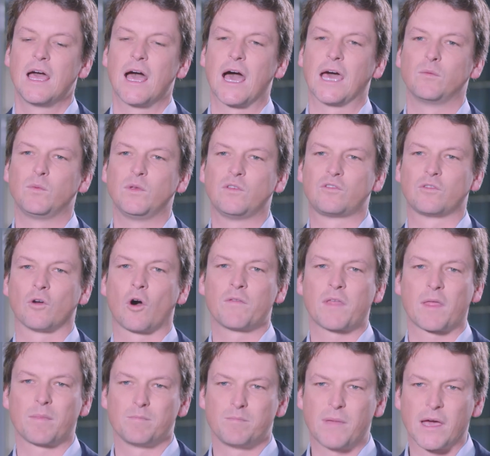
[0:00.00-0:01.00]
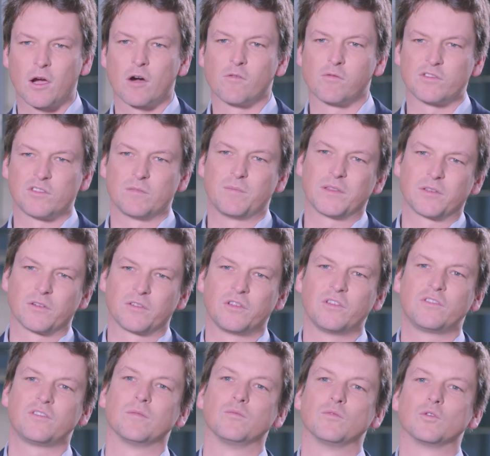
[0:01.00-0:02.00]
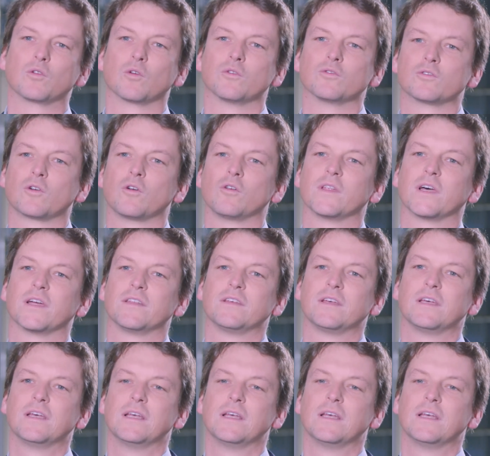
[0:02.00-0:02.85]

and we saw that Beckhoff was a better system to control that.